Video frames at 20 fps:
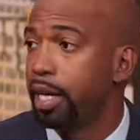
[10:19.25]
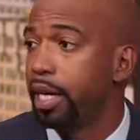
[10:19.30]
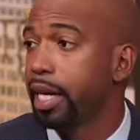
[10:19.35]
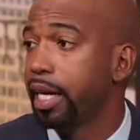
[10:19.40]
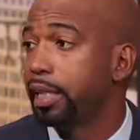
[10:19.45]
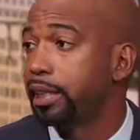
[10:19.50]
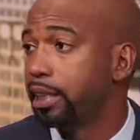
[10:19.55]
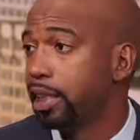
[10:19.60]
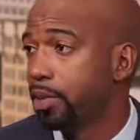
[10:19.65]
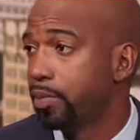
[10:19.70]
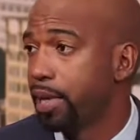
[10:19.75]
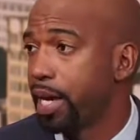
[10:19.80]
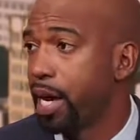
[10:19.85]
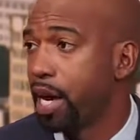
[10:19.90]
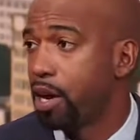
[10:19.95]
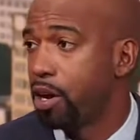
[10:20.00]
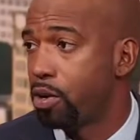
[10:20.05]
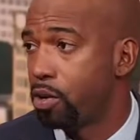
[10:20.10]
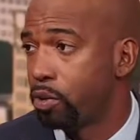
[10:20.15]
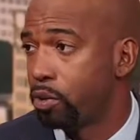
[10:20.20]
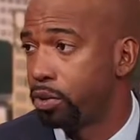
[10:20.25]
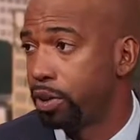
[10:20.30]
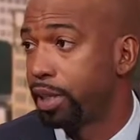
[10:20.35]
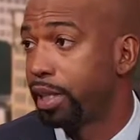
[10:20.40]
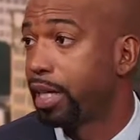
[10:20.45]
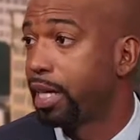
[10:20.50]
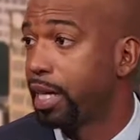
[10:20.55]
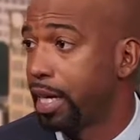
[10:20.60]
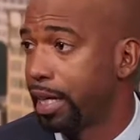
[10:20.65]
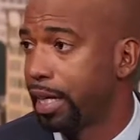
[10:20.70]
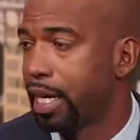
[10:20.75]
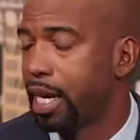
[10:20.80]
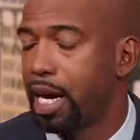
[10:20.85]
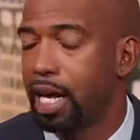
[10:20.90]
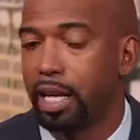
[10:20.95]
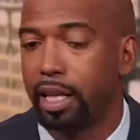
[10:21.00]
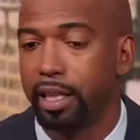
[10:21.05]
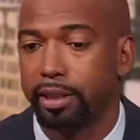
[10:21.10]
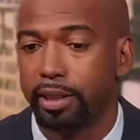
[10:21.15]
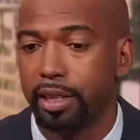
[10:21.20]
and Jim Calhoun in
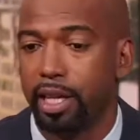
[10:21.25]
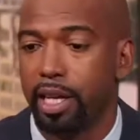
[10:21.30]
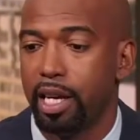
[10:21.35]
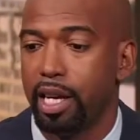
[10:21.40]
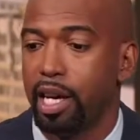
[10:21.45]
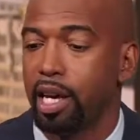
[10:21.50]
college.